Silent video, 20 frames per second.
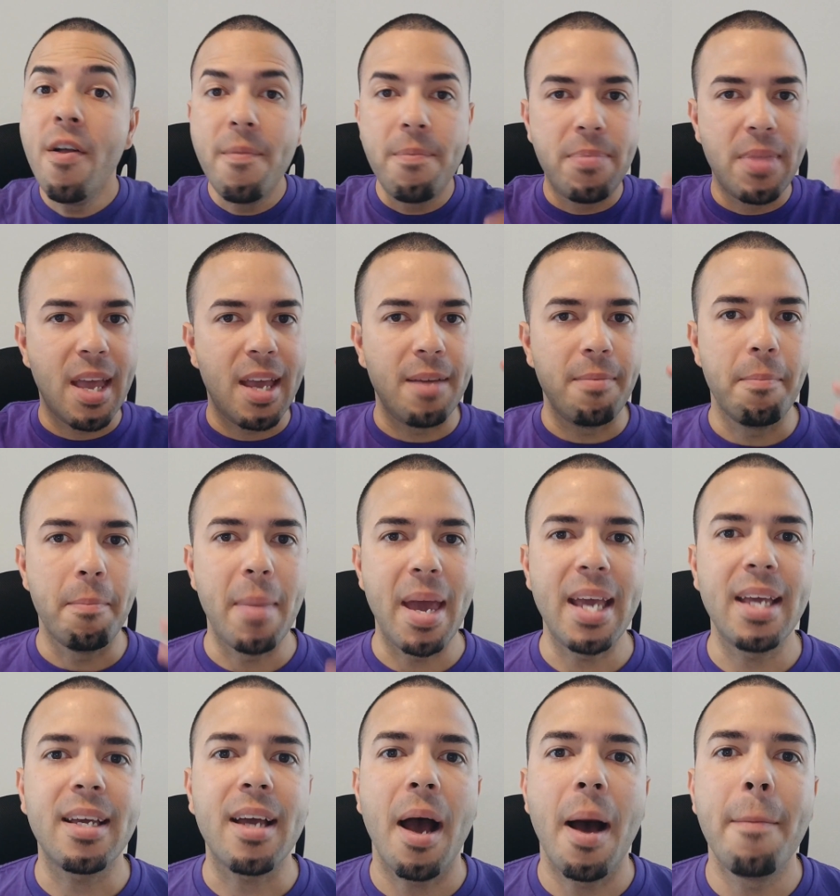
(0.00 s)
they
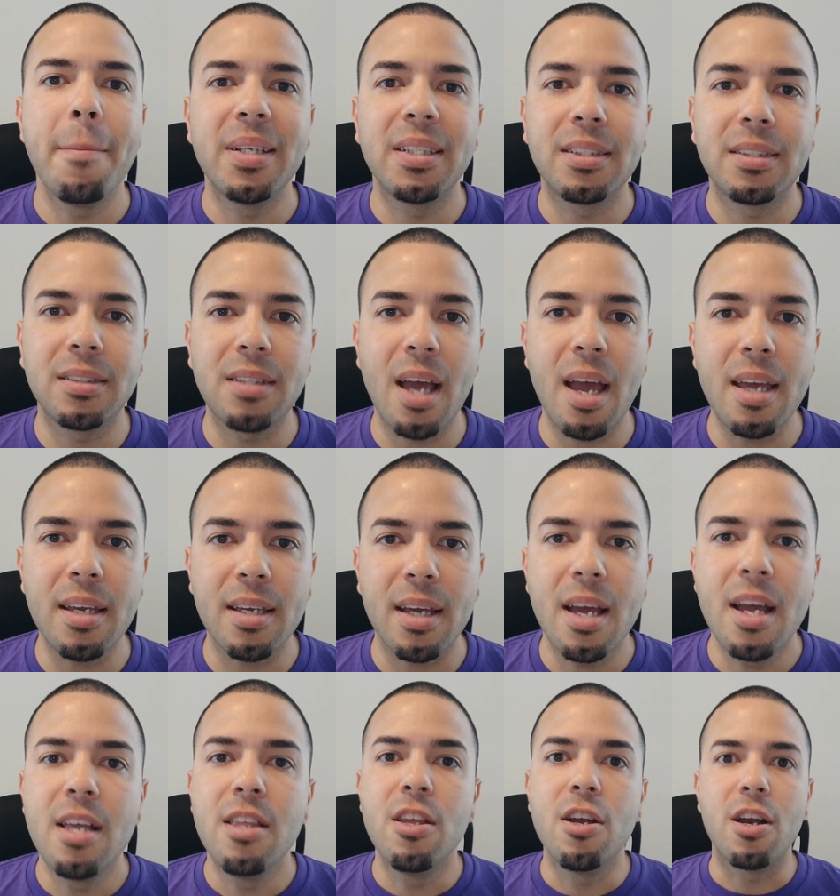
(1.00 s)
make a mistake.
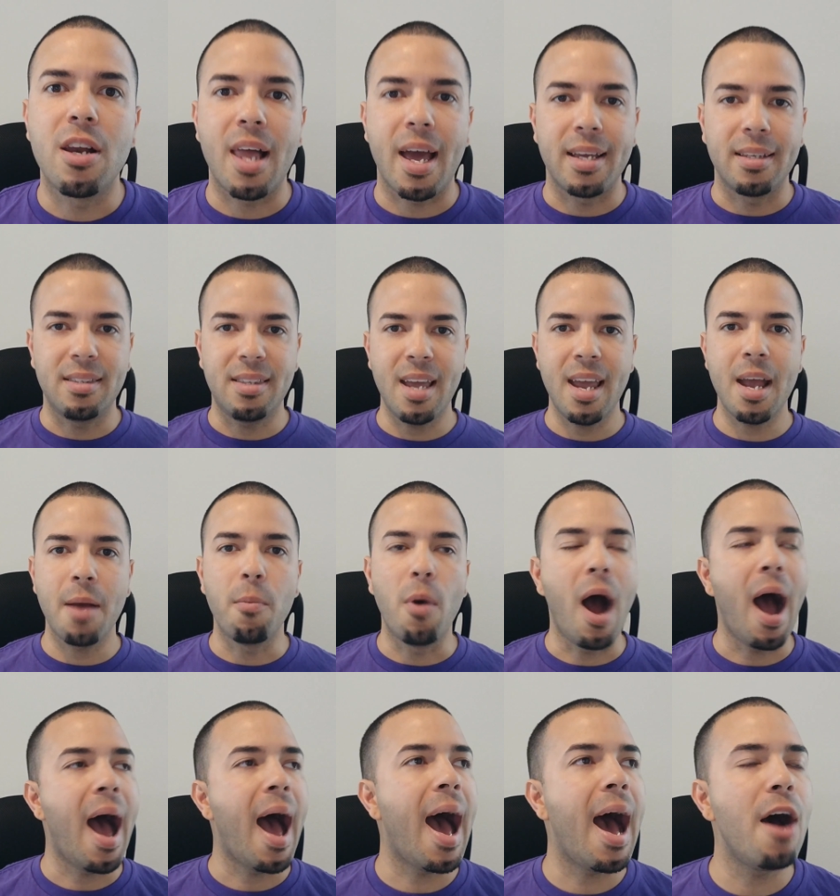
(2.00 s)
They're like, damn,
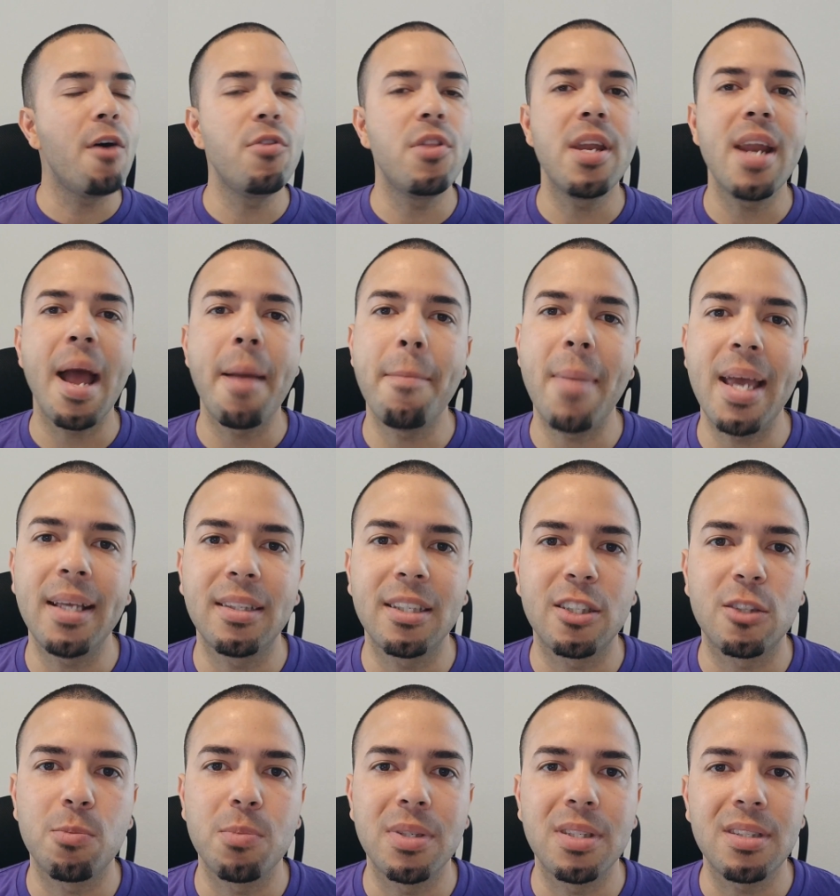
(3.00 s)
how did I make
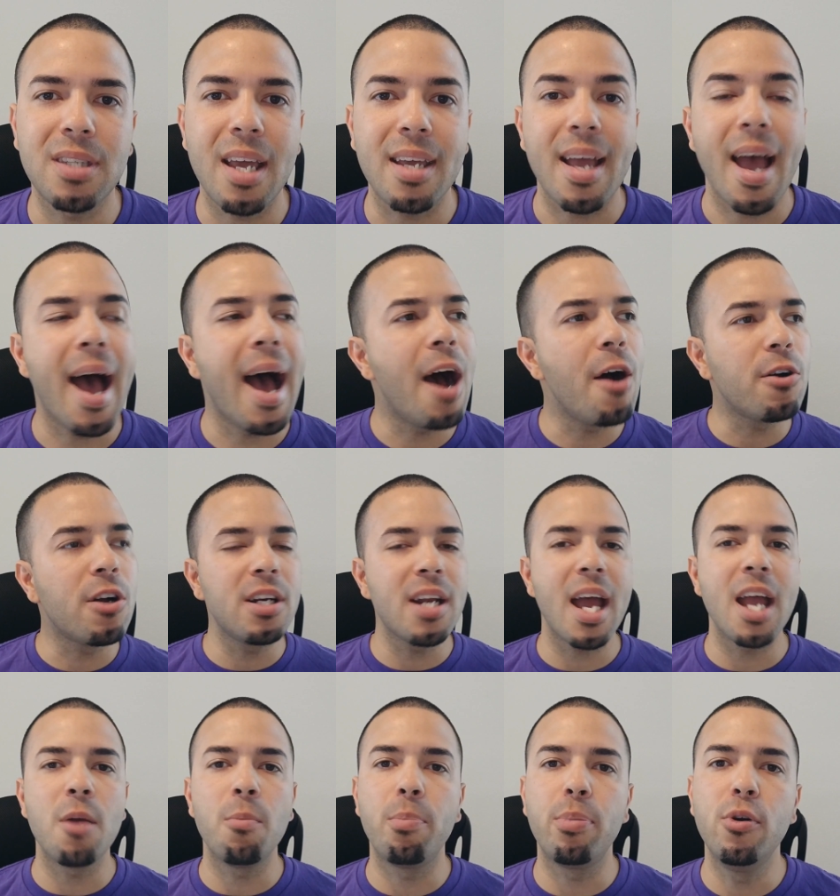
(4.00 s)
this mistake? How can
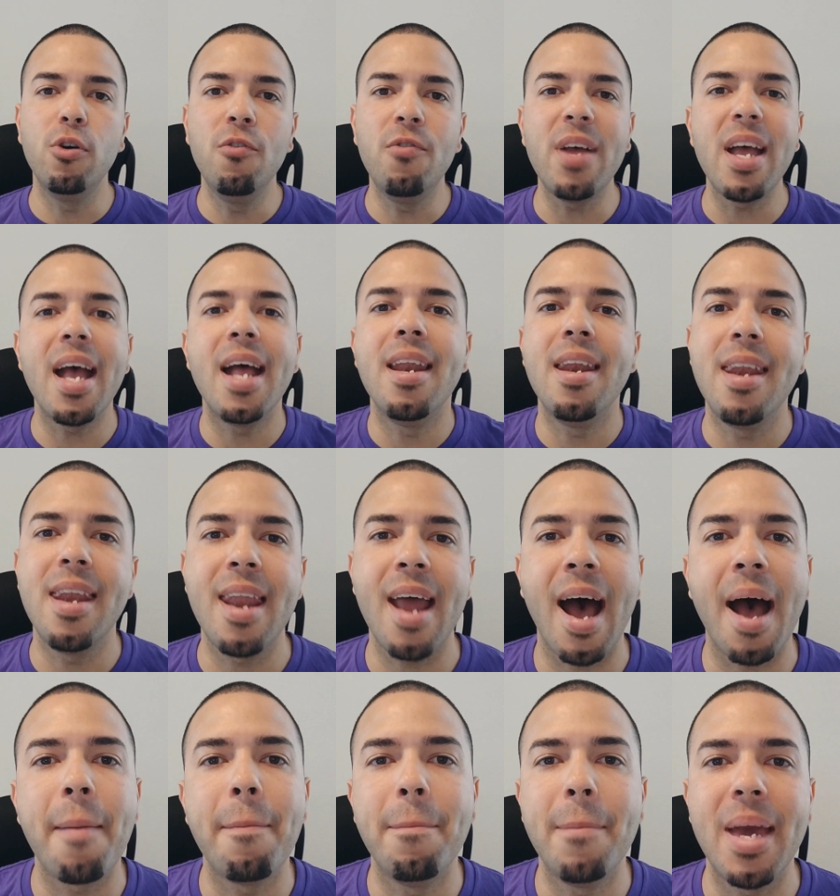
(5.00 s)
I improve it and
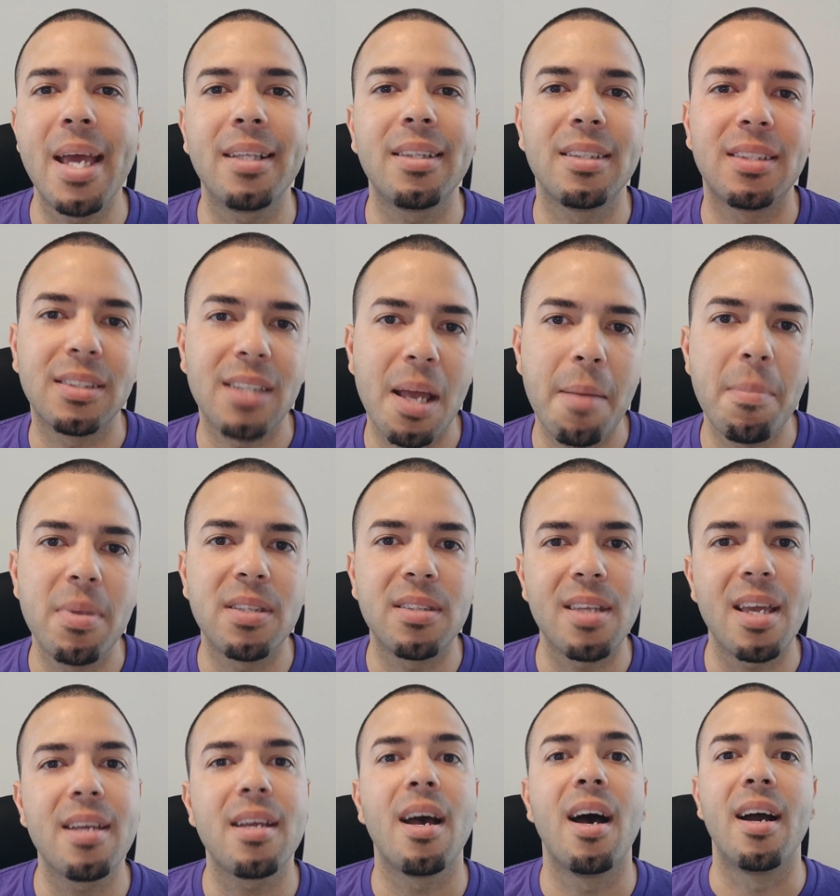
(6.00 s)
not make the same
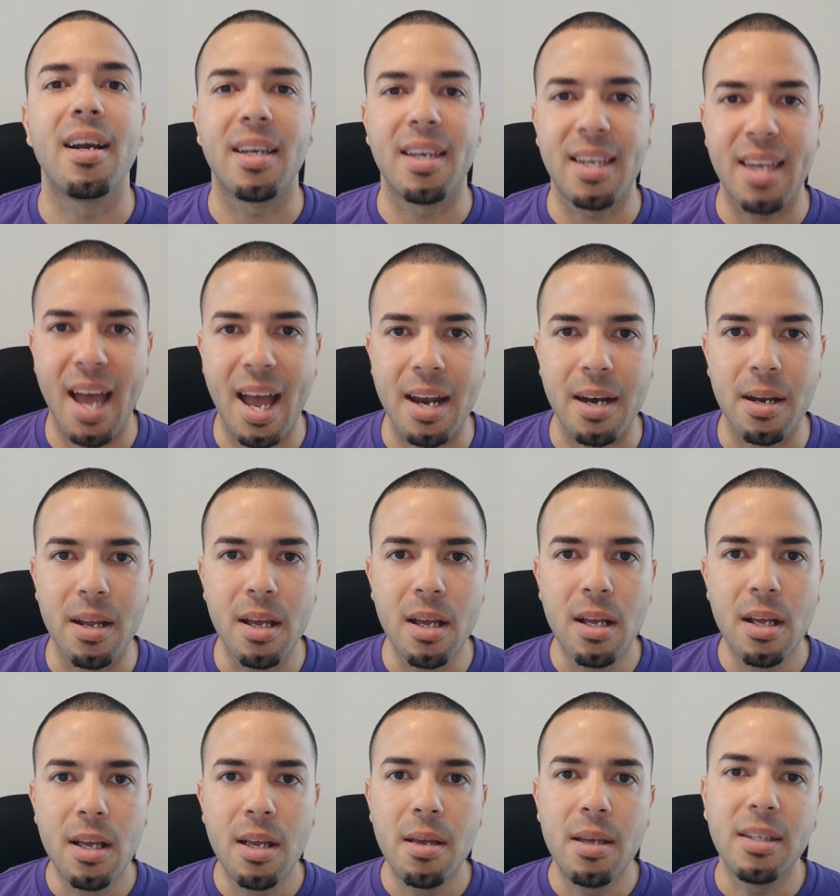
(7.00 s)
mistake again?
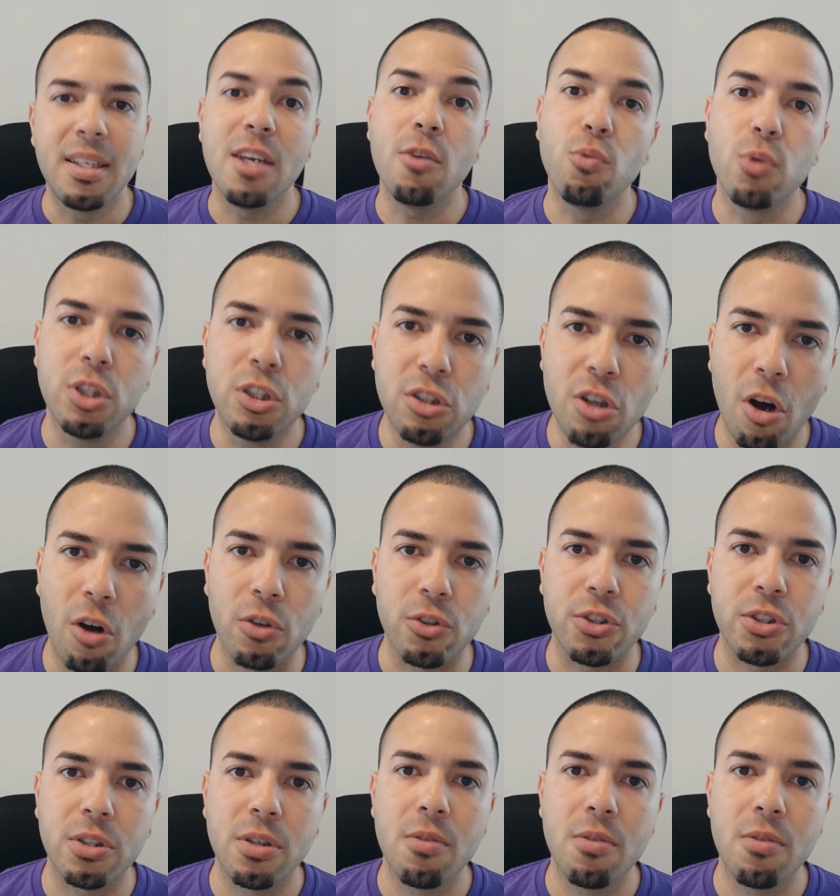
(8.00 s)
Get results.